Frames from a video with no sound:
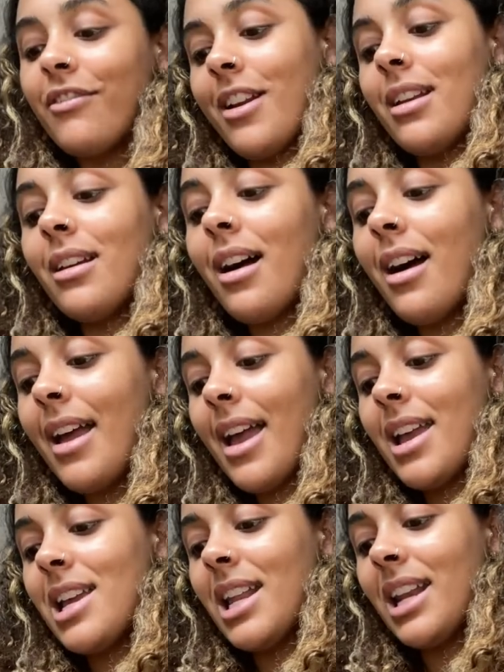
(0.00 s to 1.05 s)
friendly guy
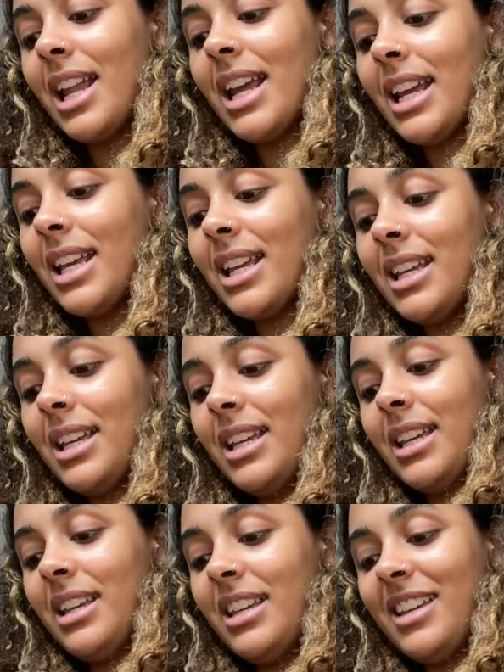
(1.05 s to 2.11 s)
and like
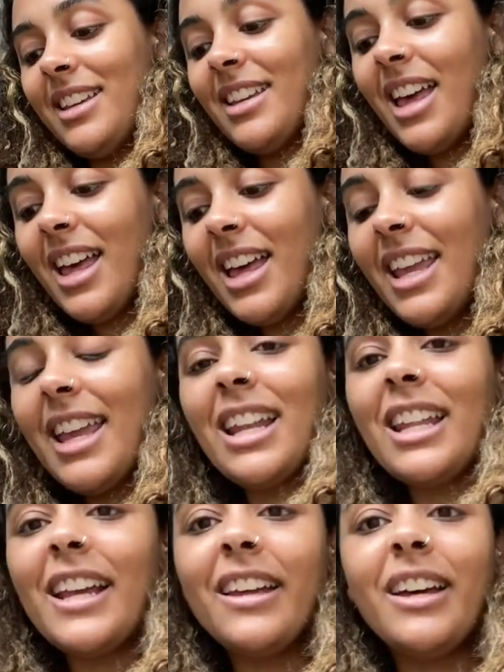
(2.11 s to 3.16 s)
yeah he had
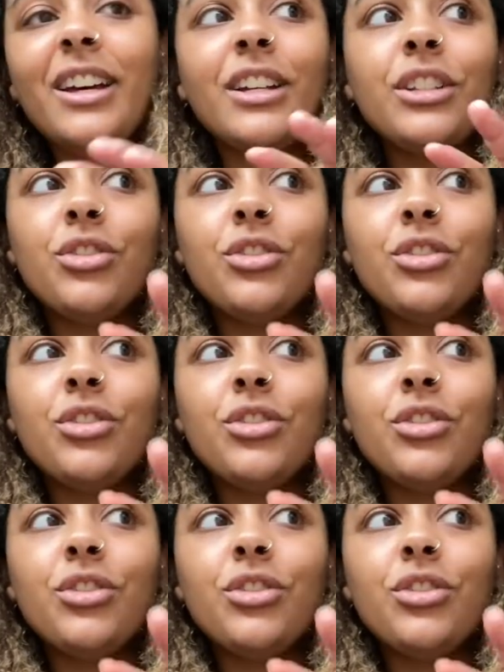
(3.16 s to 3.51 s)
like a